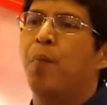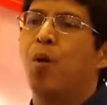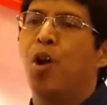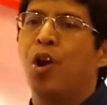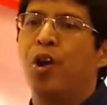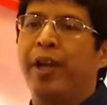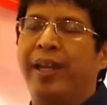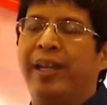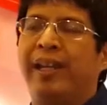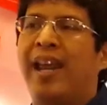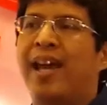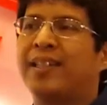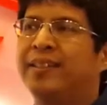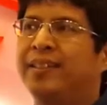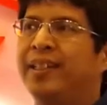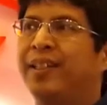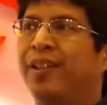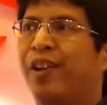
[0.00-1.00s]
more and
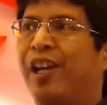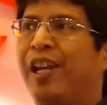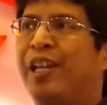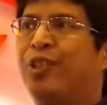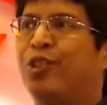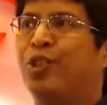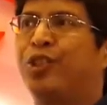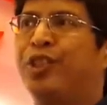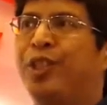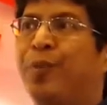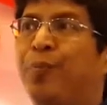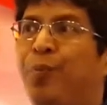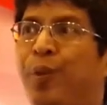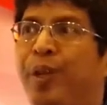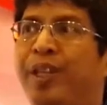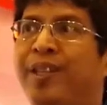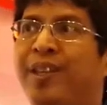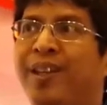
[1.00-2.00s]
lasting
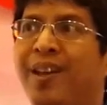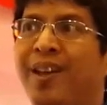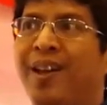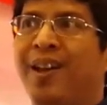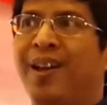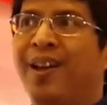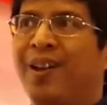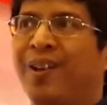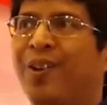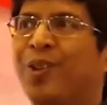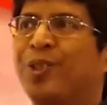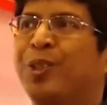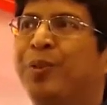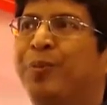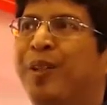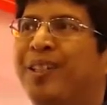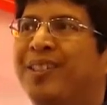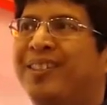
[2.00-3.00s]
relationship with
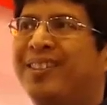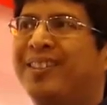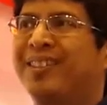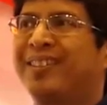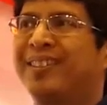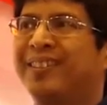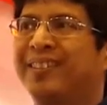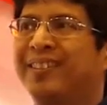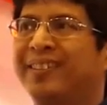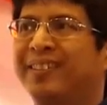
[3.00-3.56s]
customers.